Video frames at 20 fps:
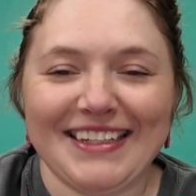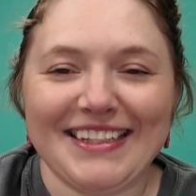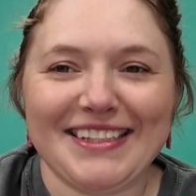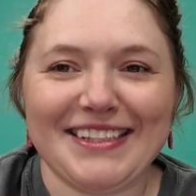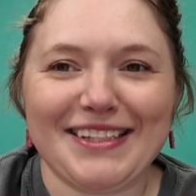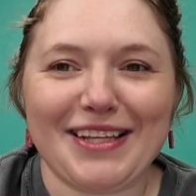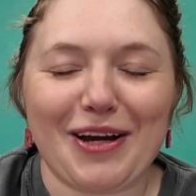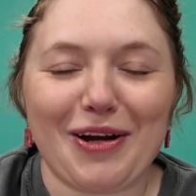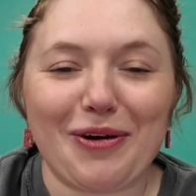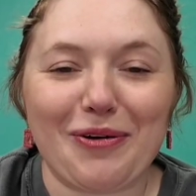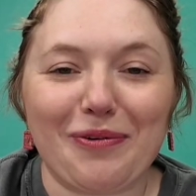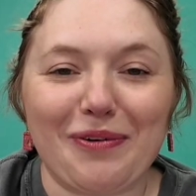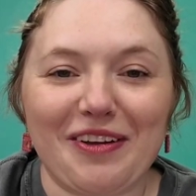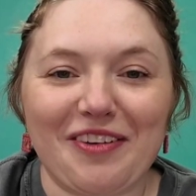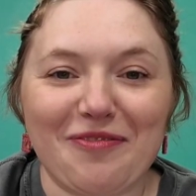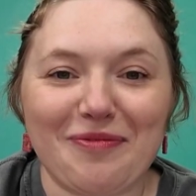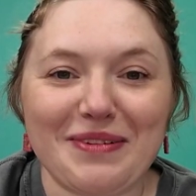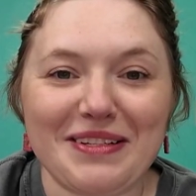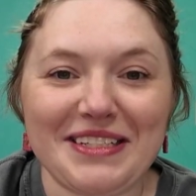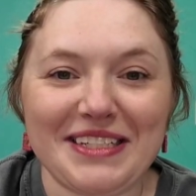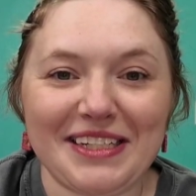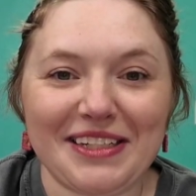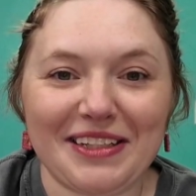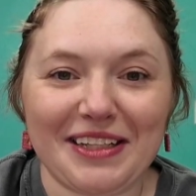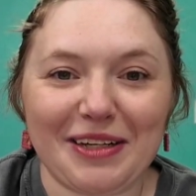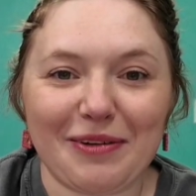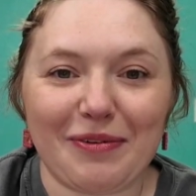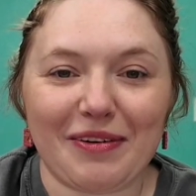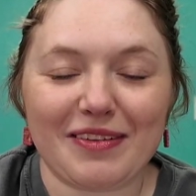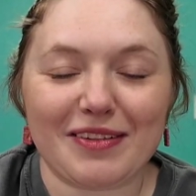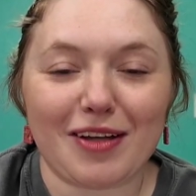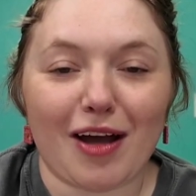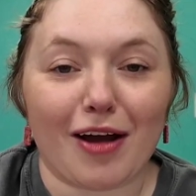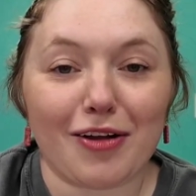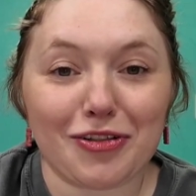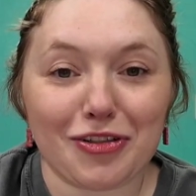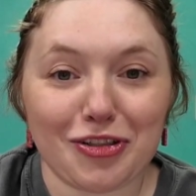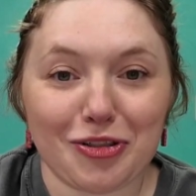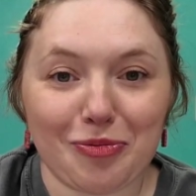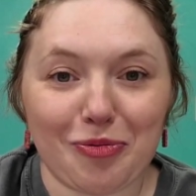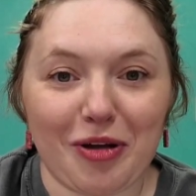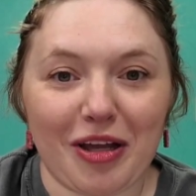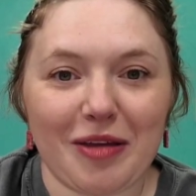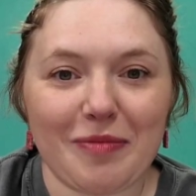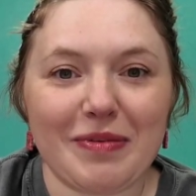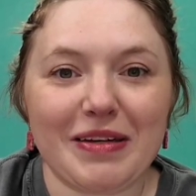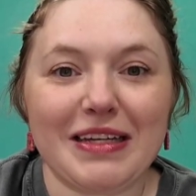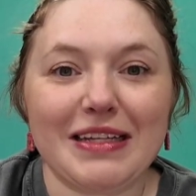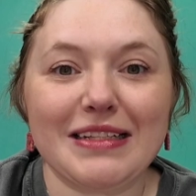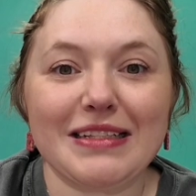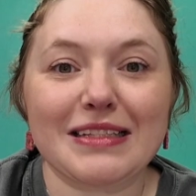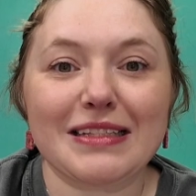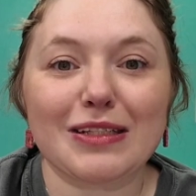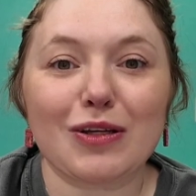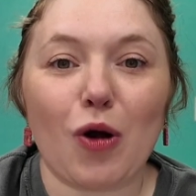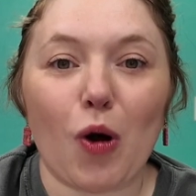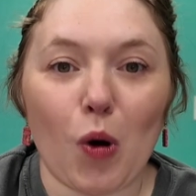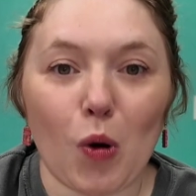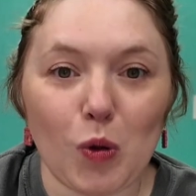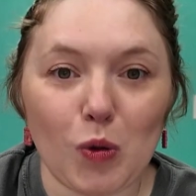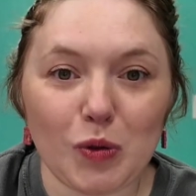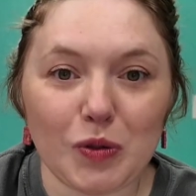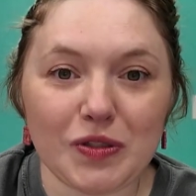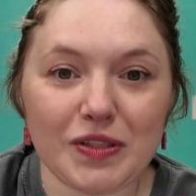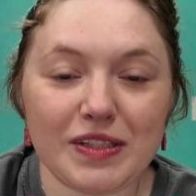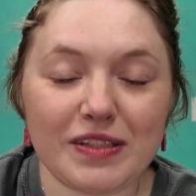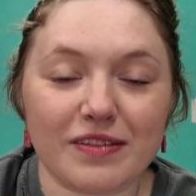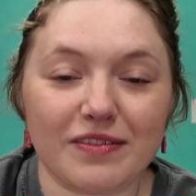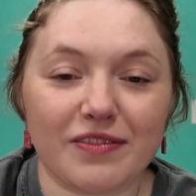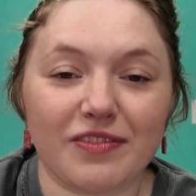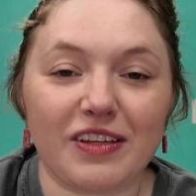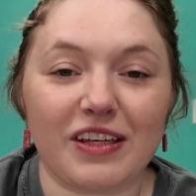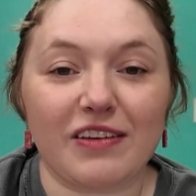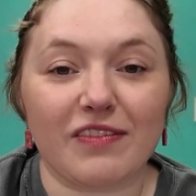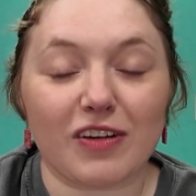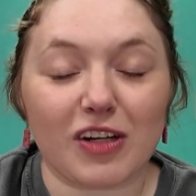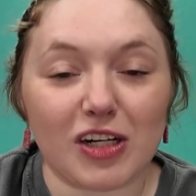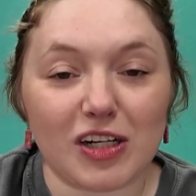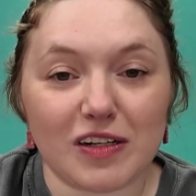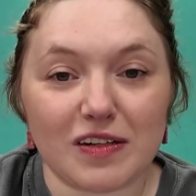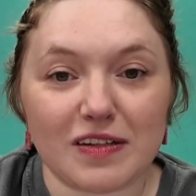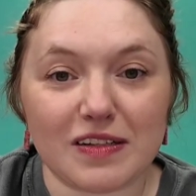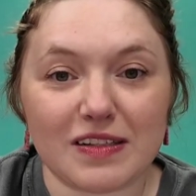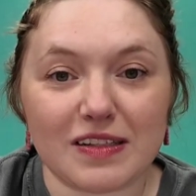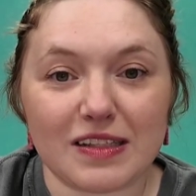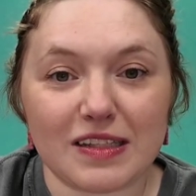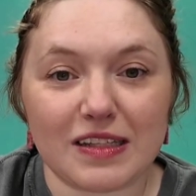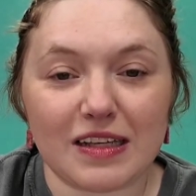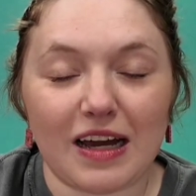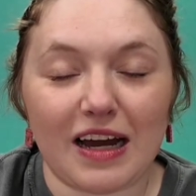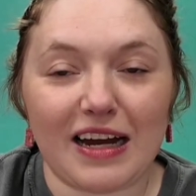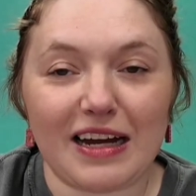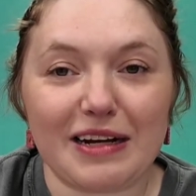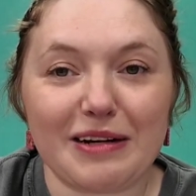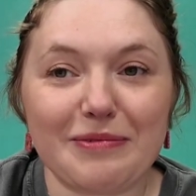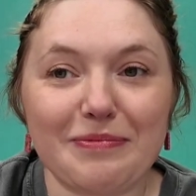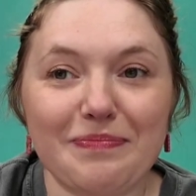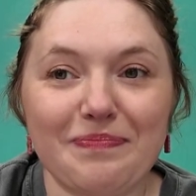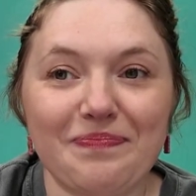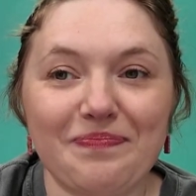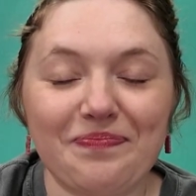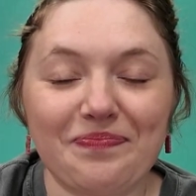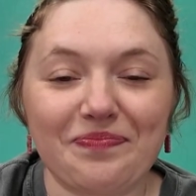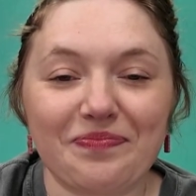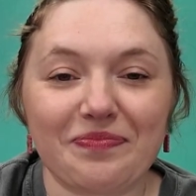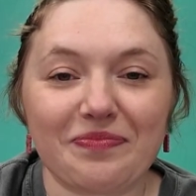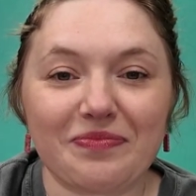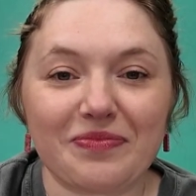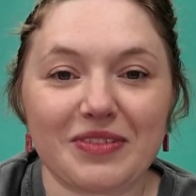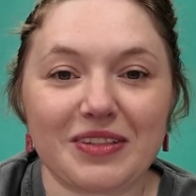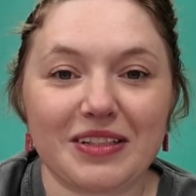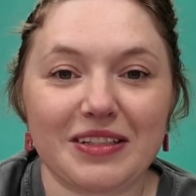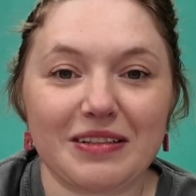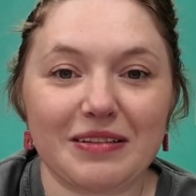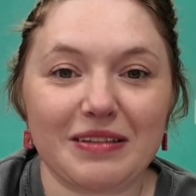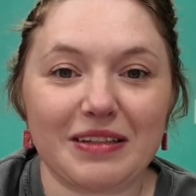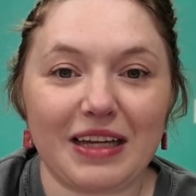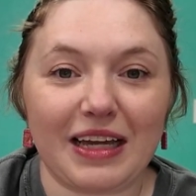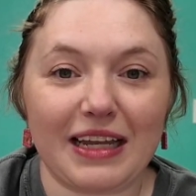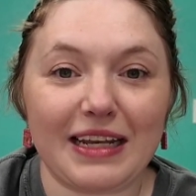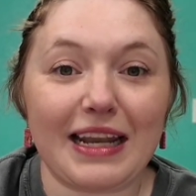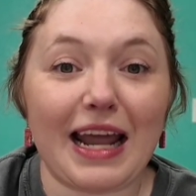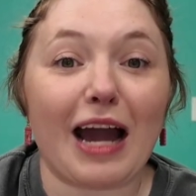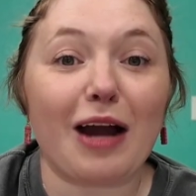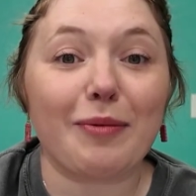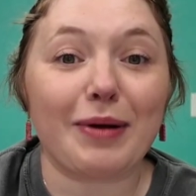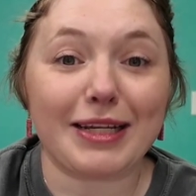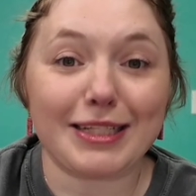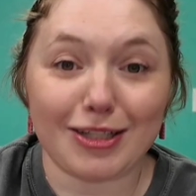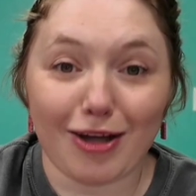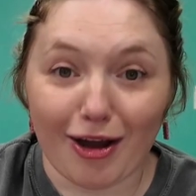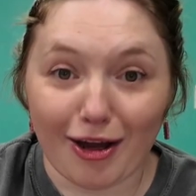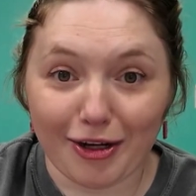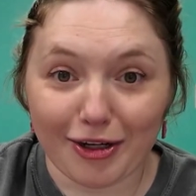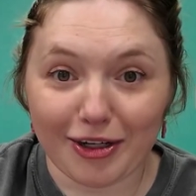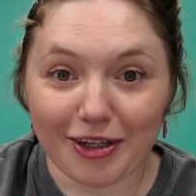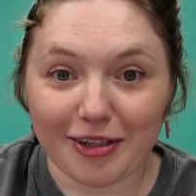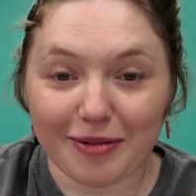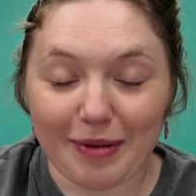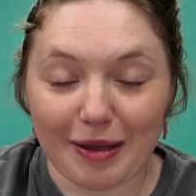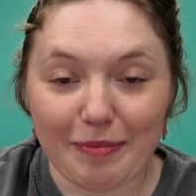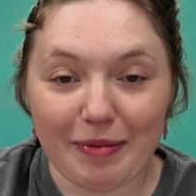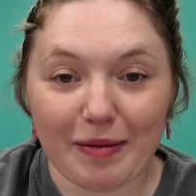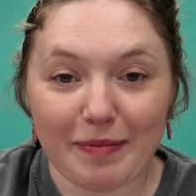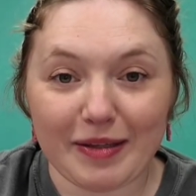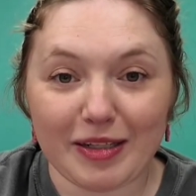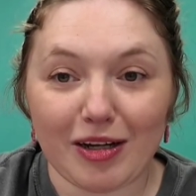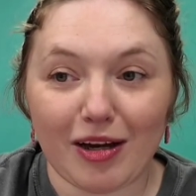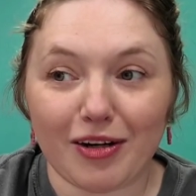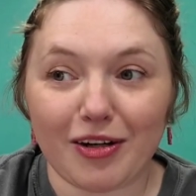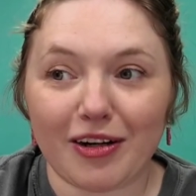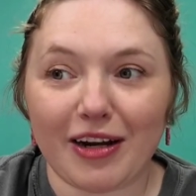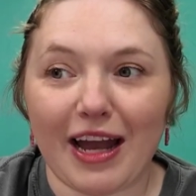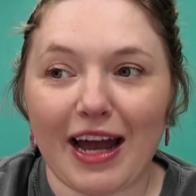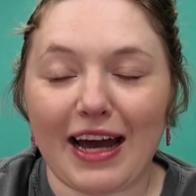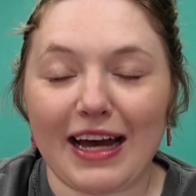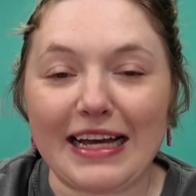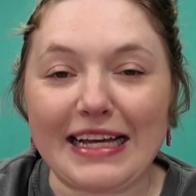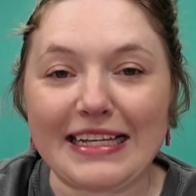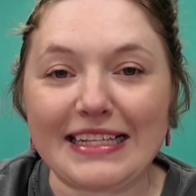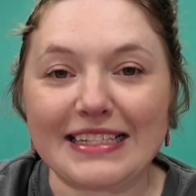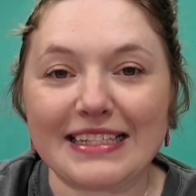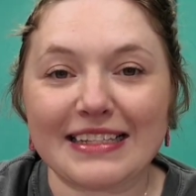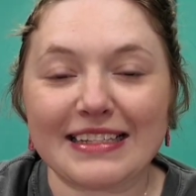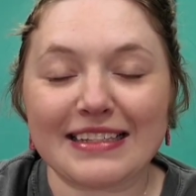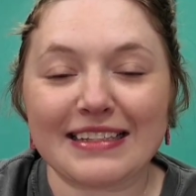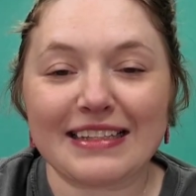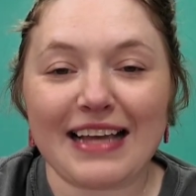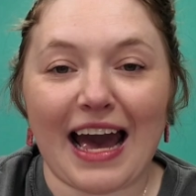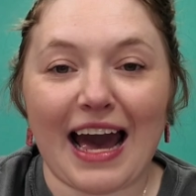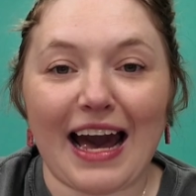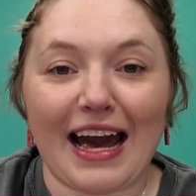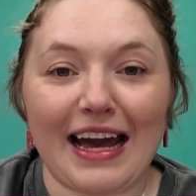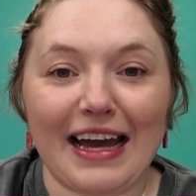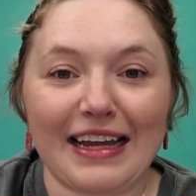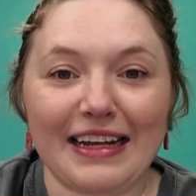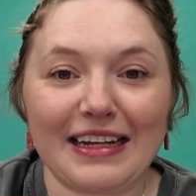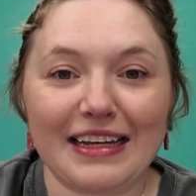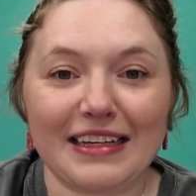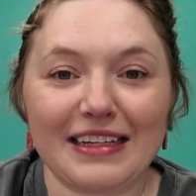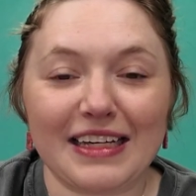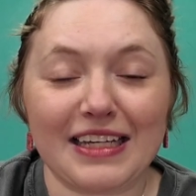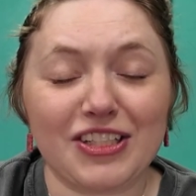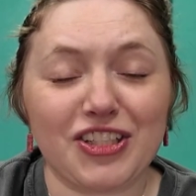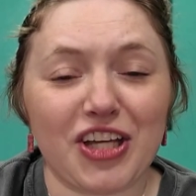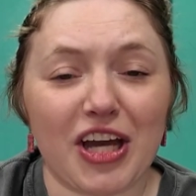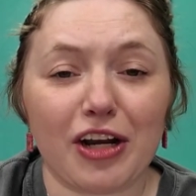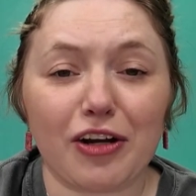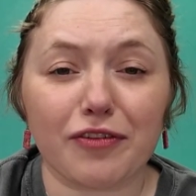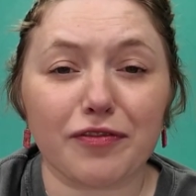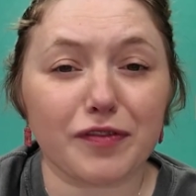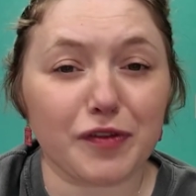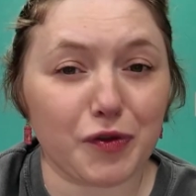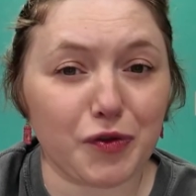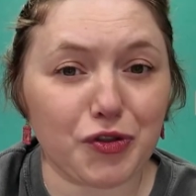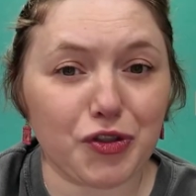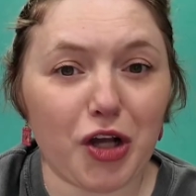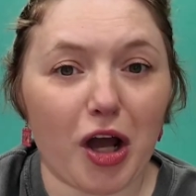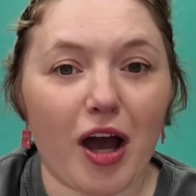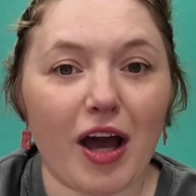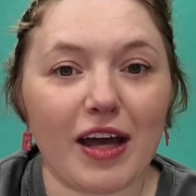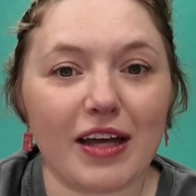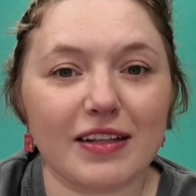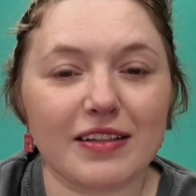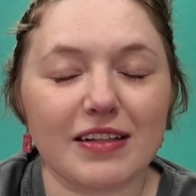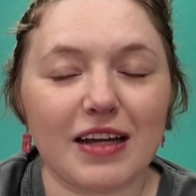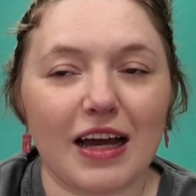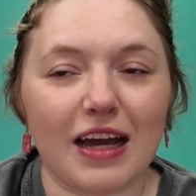So we've been dealing with doctor's appointments, colds, fevers, and now my baby daughter she had her flu shot